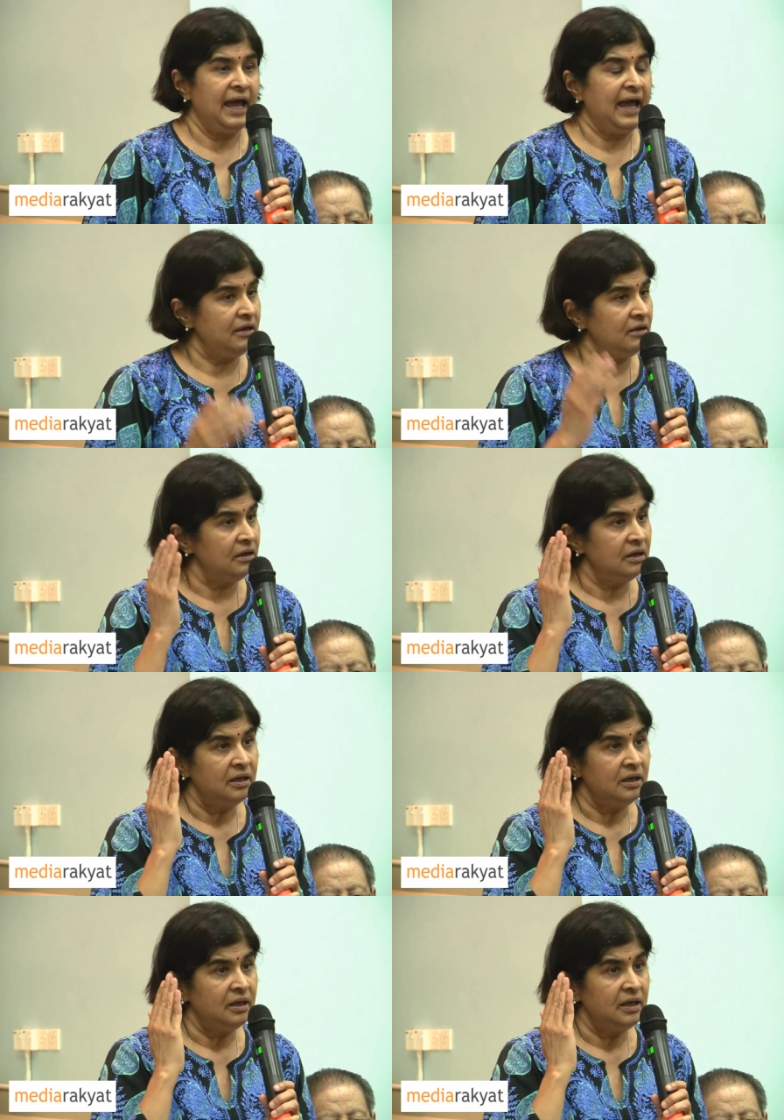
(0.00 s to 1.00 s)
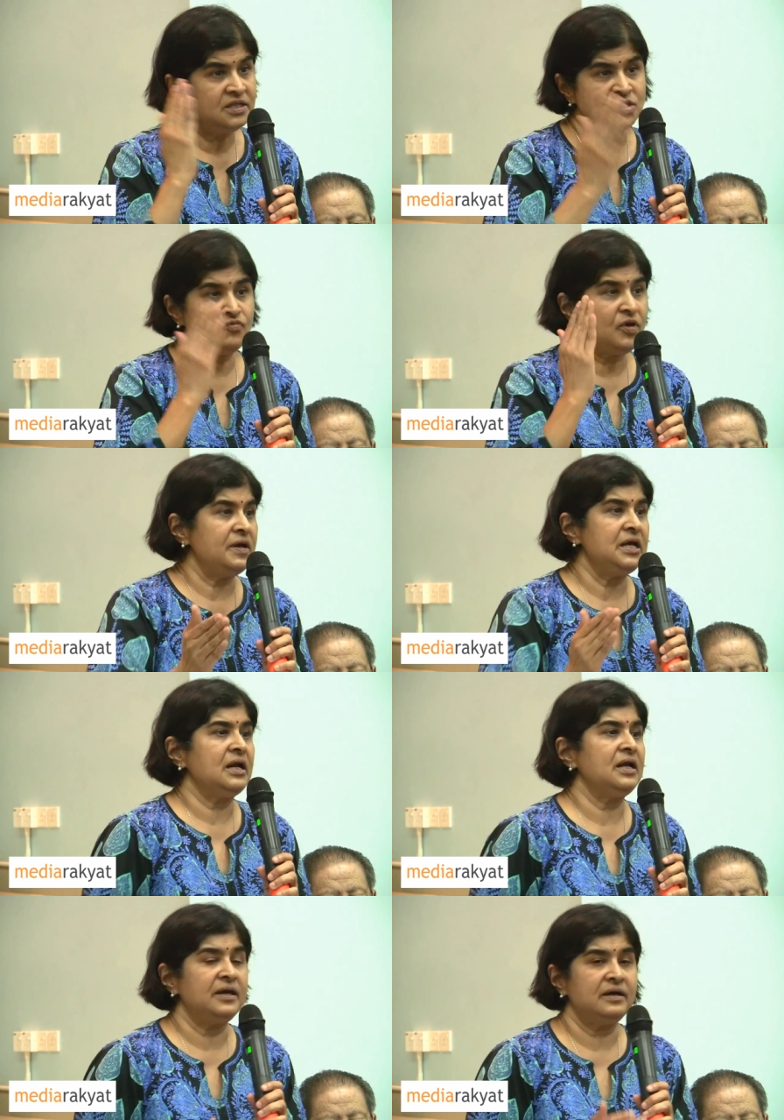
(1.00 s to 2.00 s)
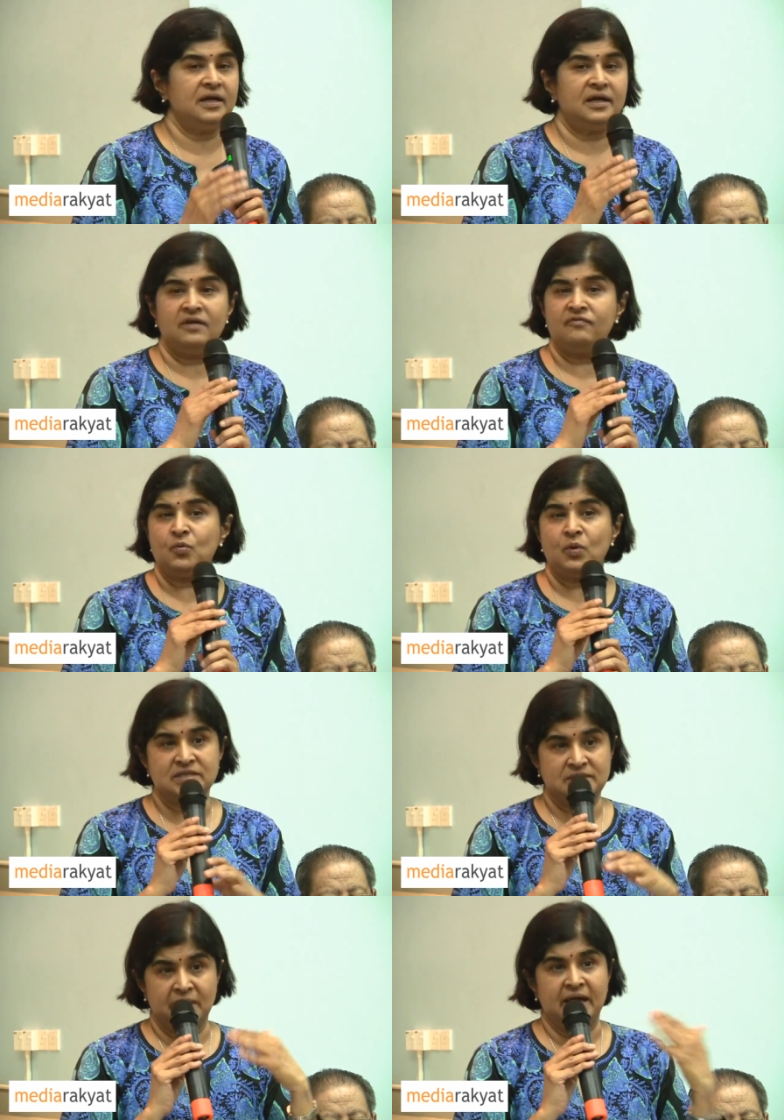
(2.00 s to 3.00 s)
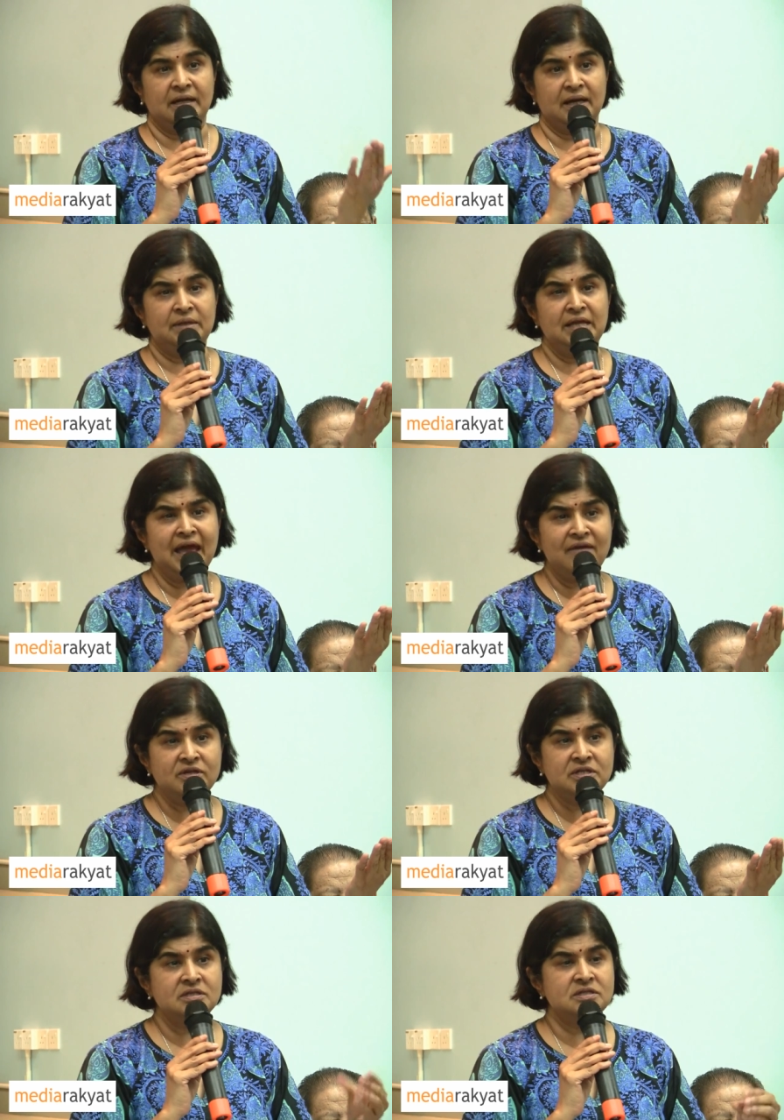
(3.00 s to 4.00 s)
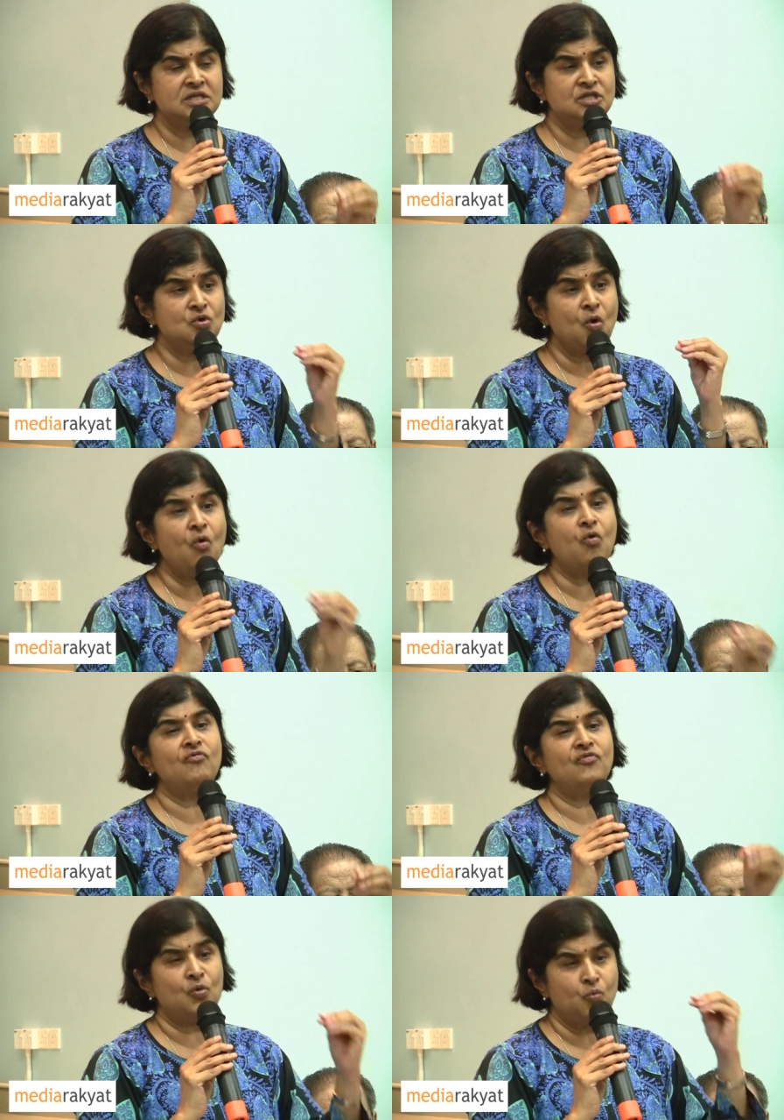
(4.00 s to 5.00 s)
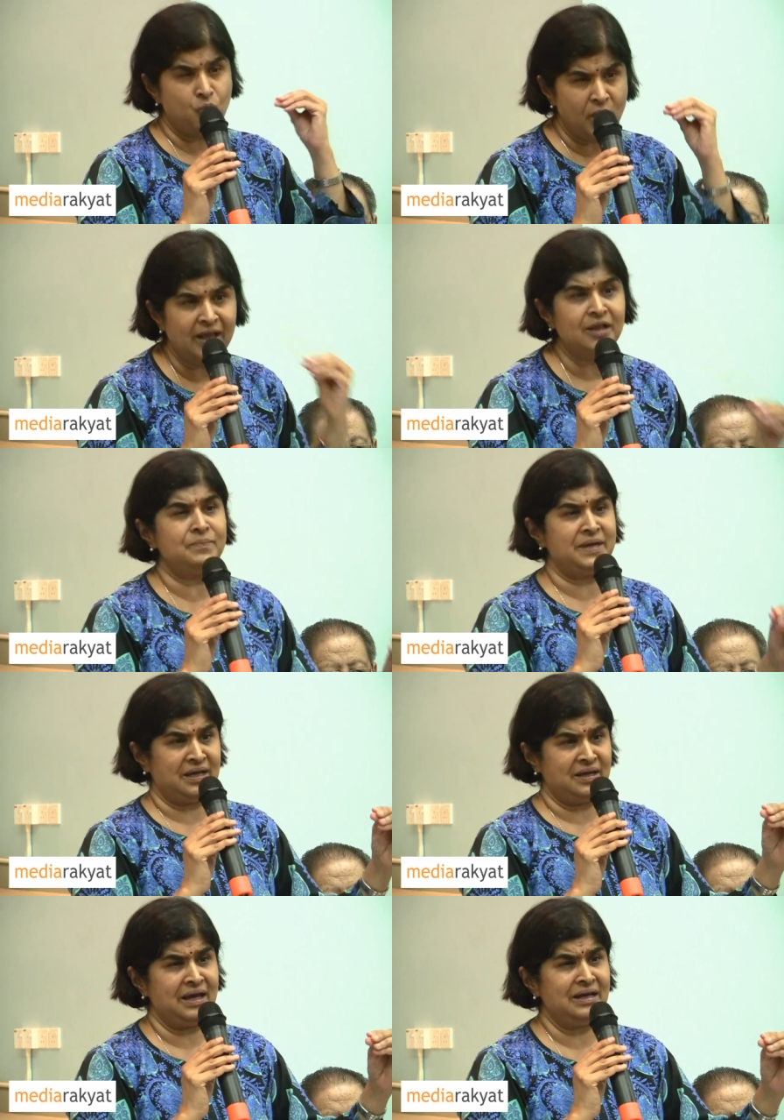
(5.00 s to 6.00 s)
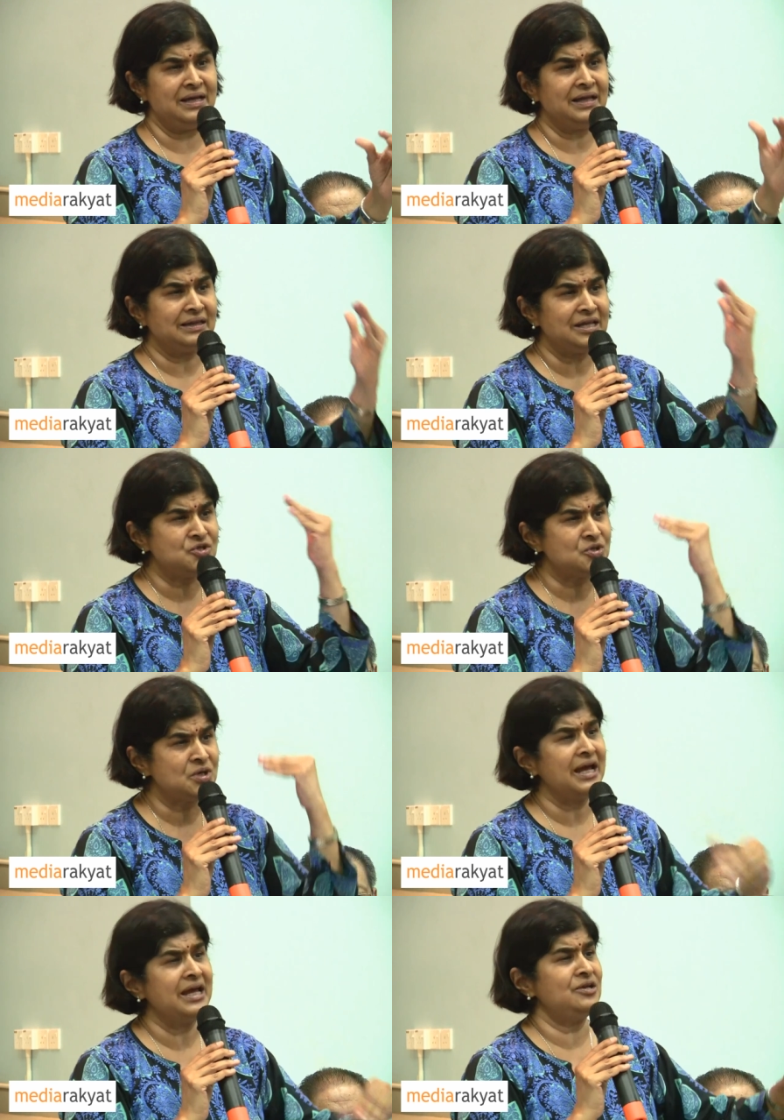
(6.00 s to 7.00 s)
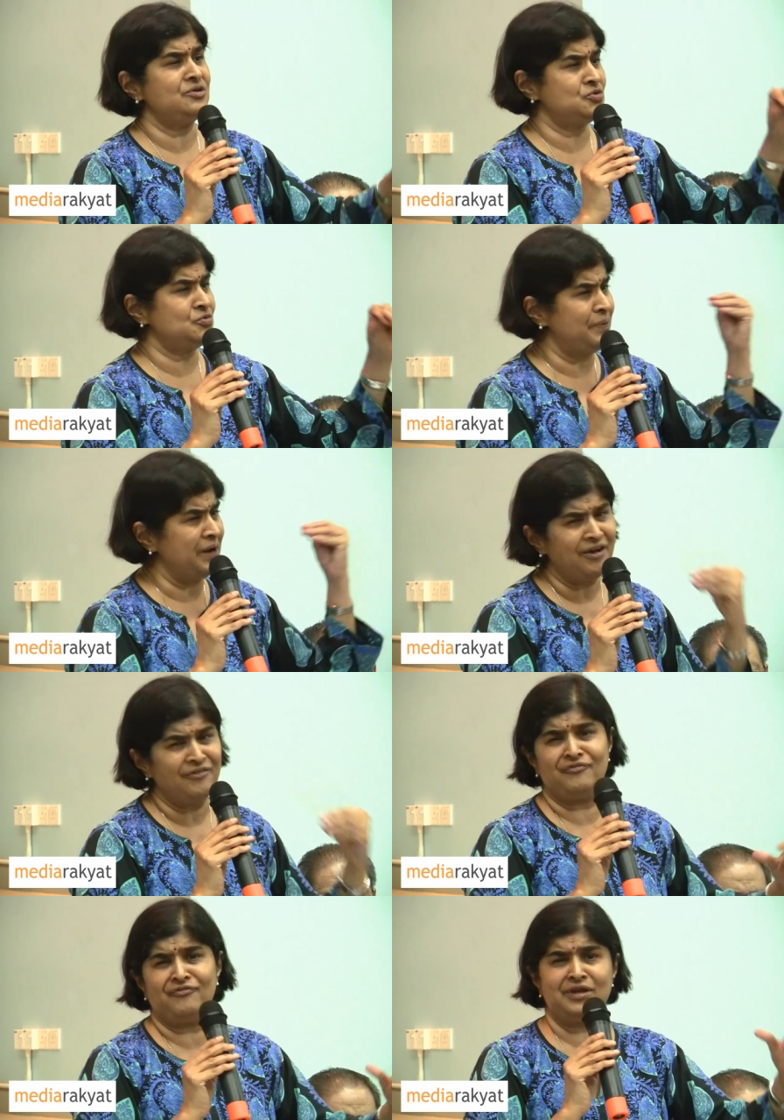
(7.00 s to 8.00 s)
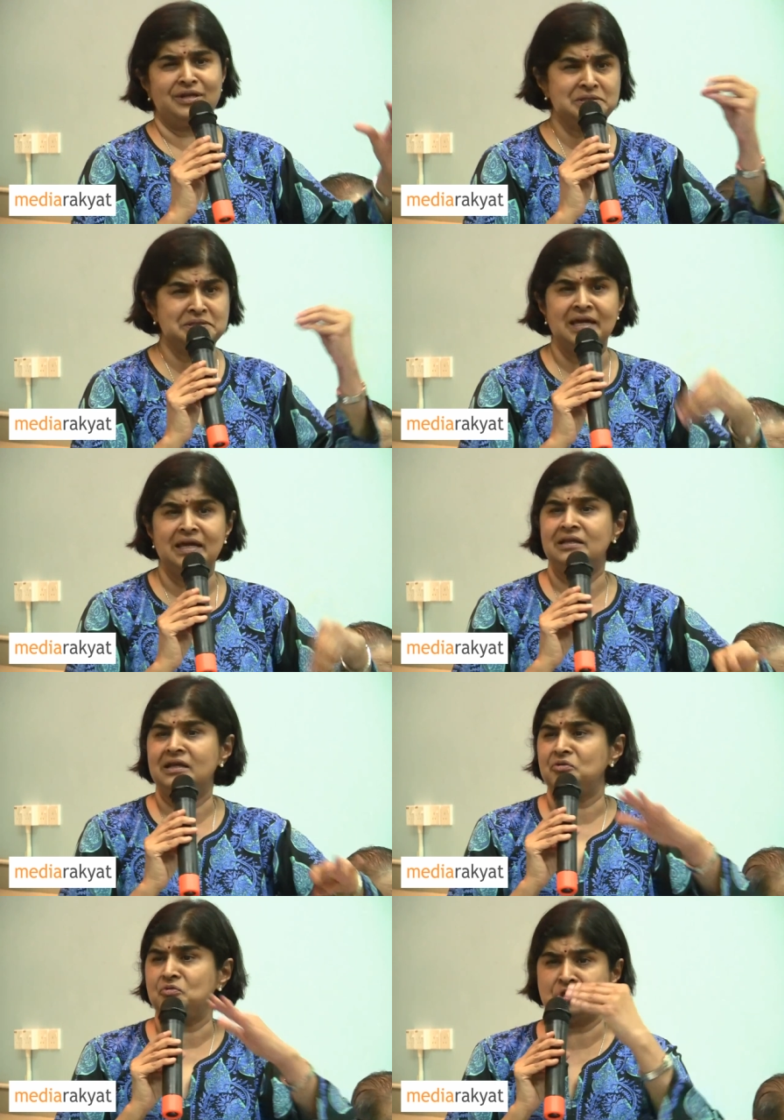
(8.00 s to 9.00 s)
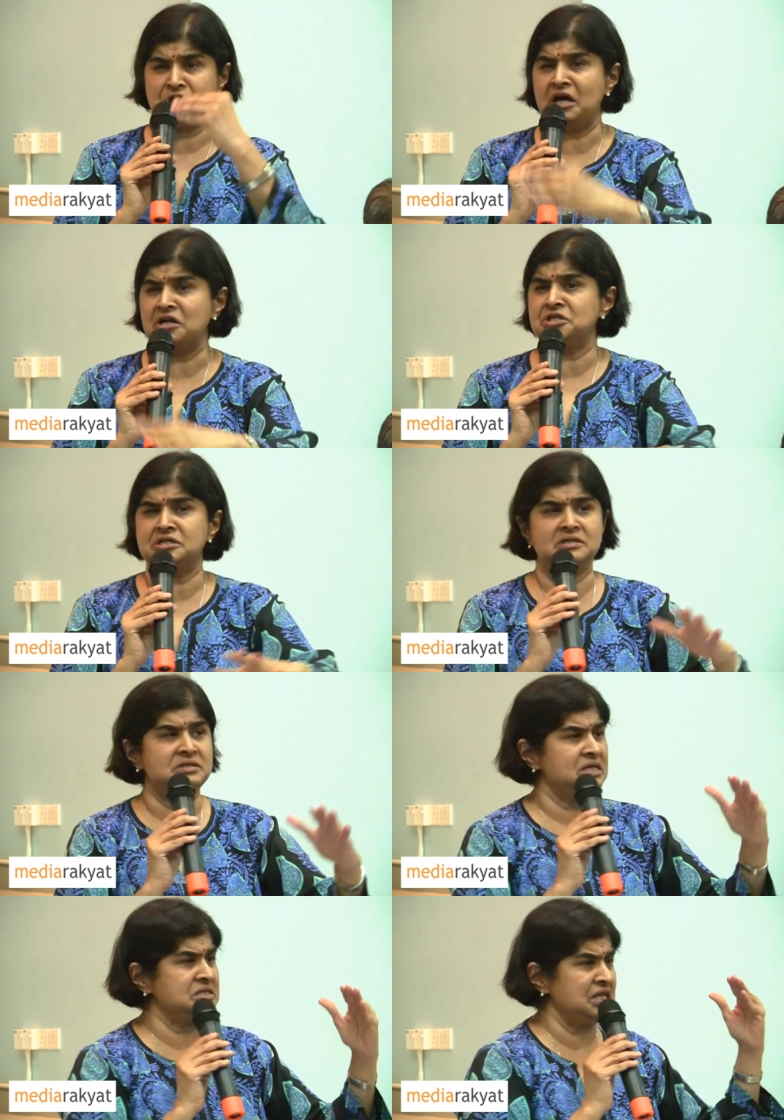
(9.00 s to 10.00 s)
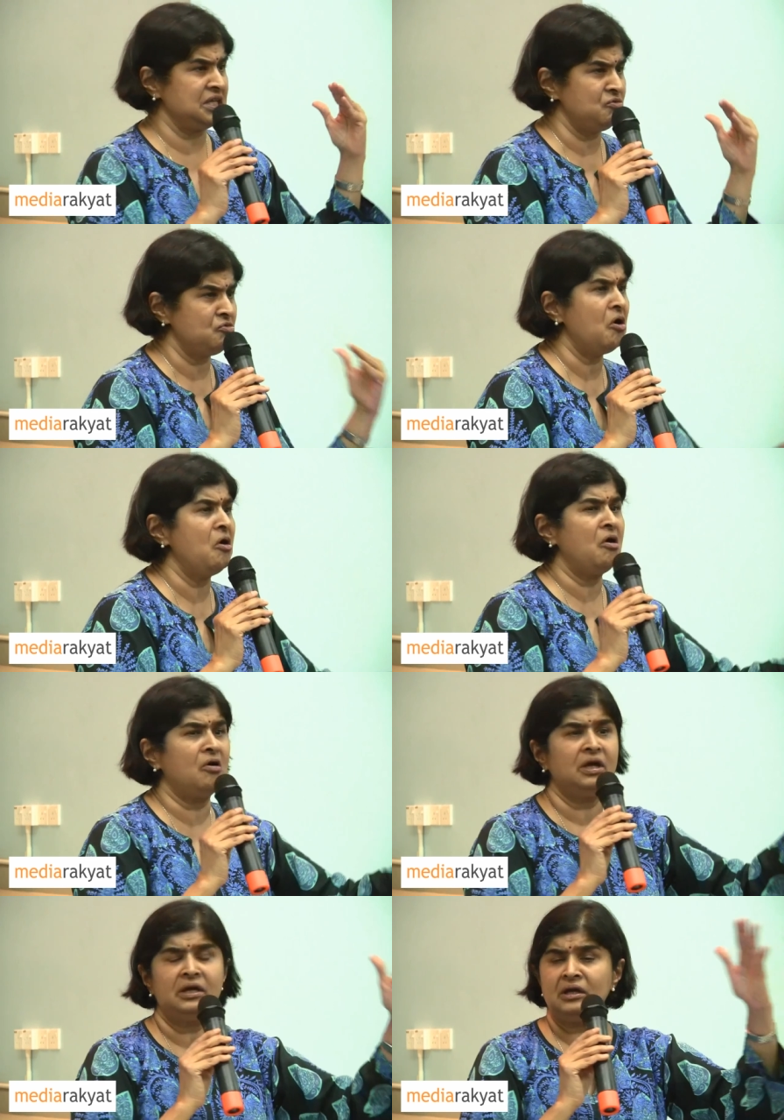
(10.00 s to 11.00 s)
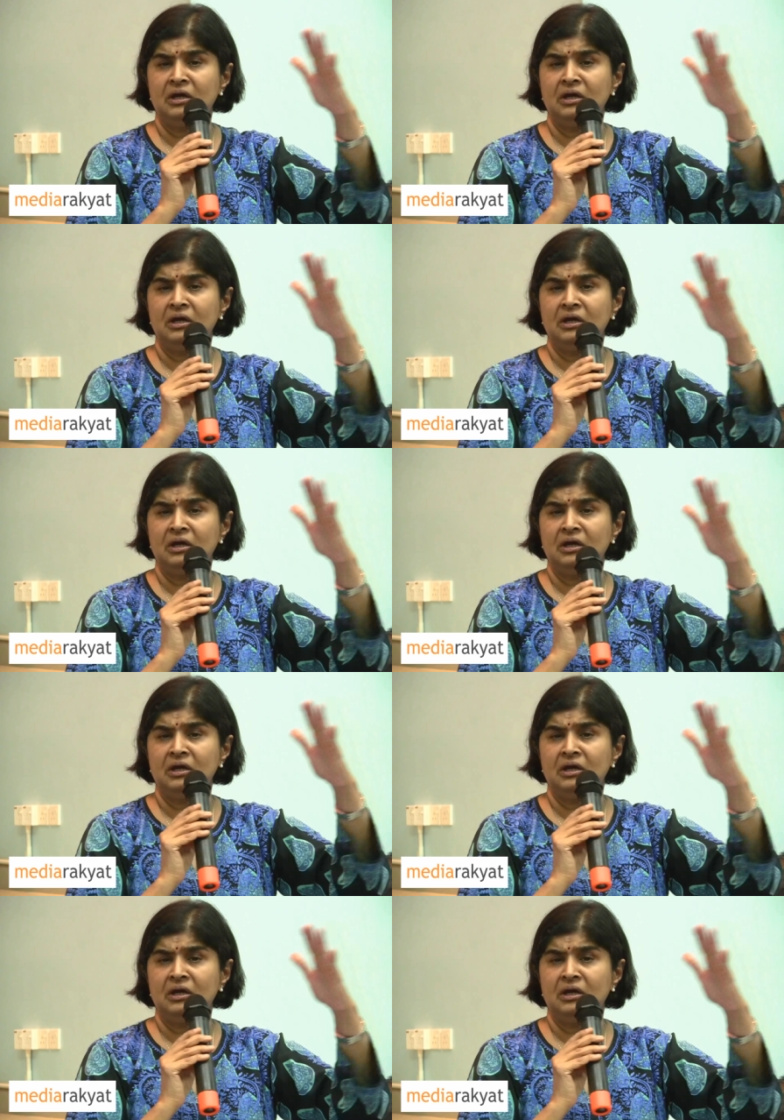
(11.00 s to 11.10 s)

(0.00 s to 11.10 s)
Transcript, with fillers: And it's very clear in everyone's mind. I mean, the evidence is overwhelming, and yet they try to bluff and say there are no charges, there's nothing wrong.